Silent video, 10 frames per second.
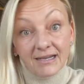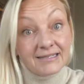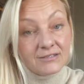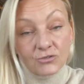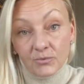I
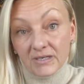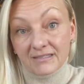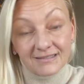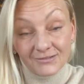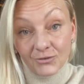didn't know what I
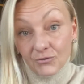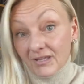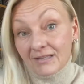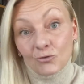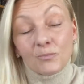didn't know,
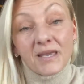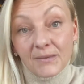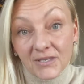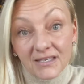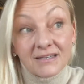that you
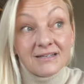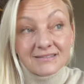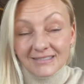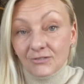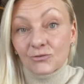maybe
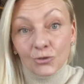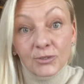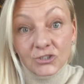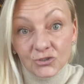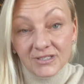didn't know
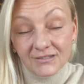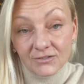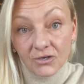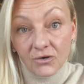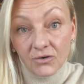what you didn't
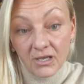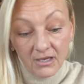know,